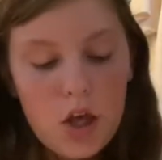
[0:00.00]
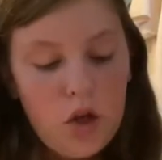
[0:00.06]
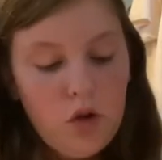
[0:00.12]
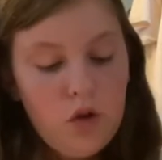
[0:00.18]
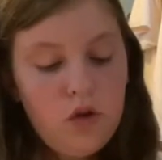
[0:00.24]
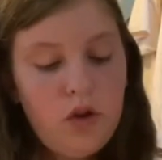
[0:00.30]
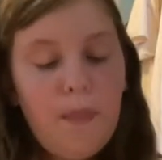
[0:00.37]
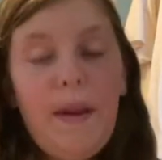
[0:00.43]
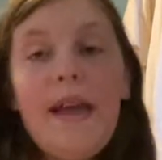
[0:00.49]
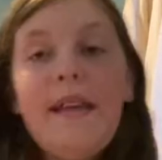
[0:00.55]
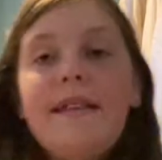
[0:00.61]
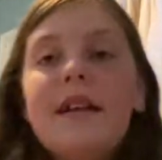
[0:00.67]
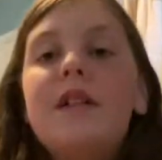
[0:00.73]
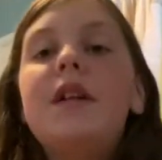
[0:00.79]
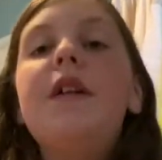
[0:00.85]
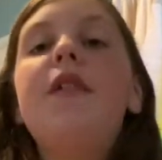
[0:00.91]
So
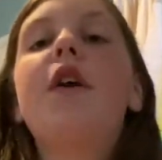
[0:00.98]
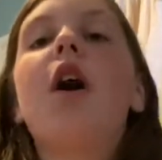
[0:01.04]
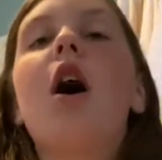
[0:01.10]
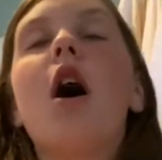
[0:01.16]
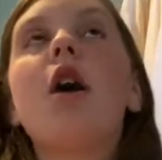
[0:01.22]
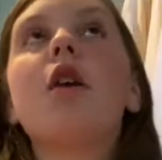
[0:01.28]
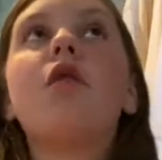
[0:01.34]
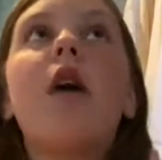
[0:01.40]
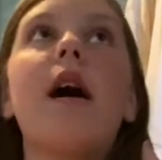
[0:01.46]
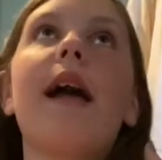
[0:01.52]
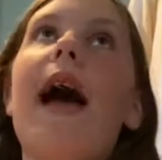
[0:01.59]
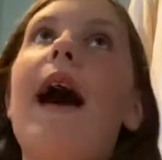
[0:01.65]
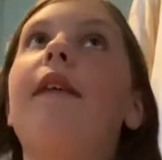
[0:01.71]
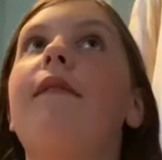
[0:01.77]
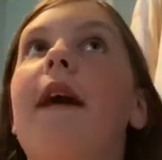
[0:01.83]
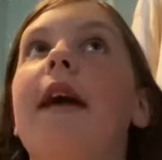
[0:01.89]
basically, they're Hard Rock
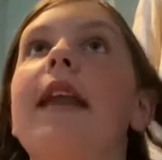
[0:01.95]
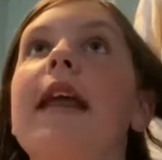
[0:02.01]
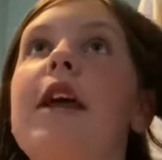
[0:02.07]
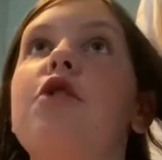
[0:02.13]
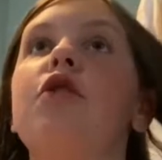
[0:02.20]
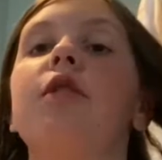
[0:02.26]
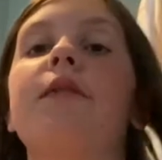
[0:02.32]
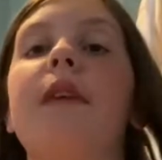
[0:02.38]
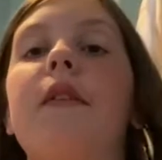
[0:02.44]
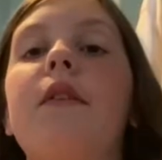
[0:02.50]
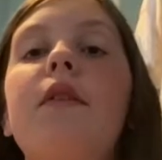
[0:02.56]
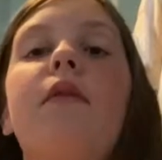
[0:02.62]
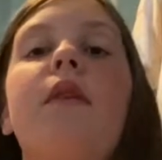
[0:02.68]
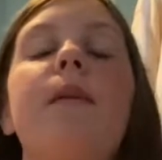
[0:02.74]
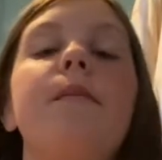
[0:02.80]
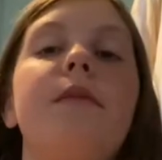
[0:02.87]
Cafe t-shirts, and they're
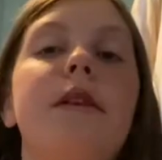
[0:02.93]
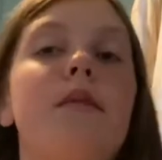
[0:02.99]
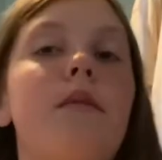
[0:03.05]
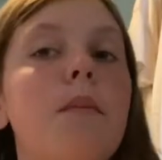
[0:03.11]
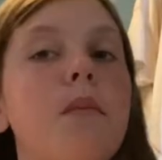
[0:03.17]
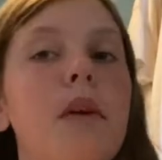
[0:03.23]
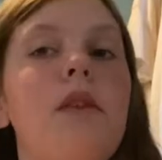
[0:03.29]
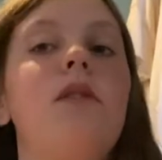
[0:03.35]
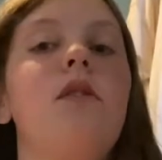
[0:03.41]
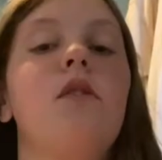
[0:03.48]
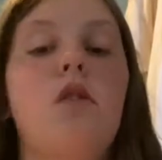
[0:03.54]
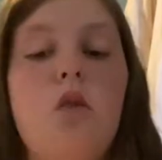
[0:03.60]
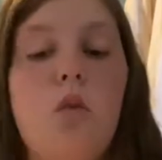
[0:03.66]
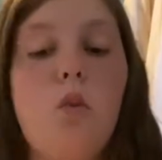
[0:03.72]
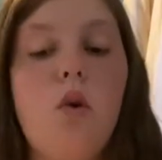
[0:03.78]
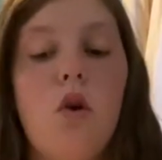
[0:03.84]
from different places
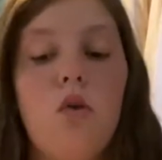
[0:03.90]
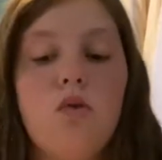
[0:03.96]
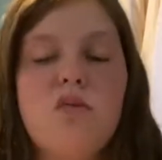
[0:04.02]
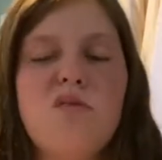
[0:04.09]
in the world.